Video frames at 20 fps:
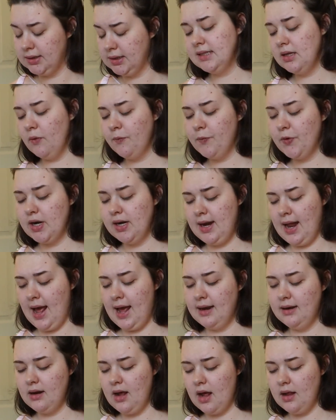It sold for
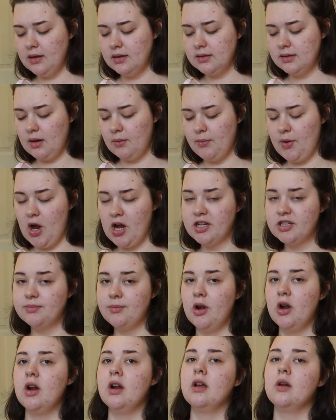$9 on
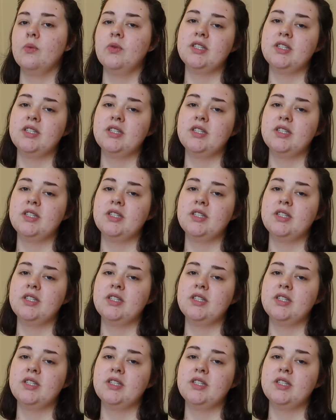Poshmark,